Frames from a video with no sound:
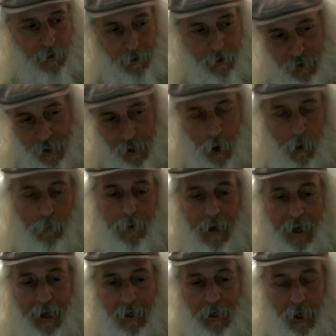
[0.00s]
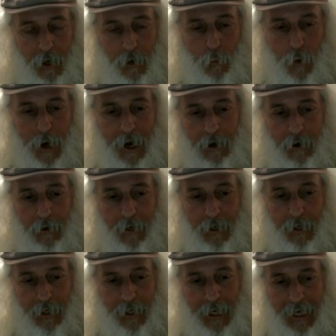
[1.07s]
there's an opening where
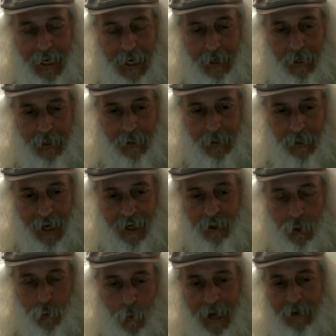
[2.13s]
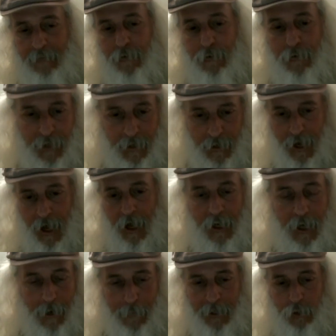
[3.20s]
he he has to wait for the
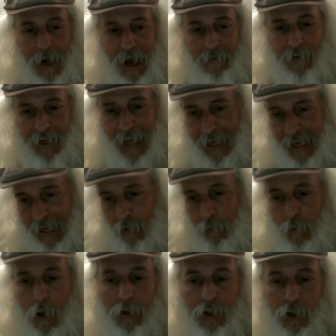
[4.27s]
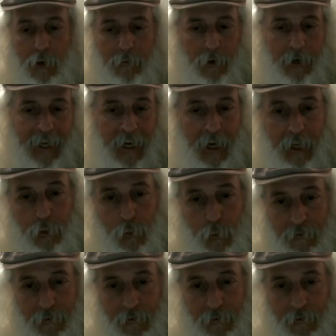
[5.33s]
oncoming traffic and then cross over and get onto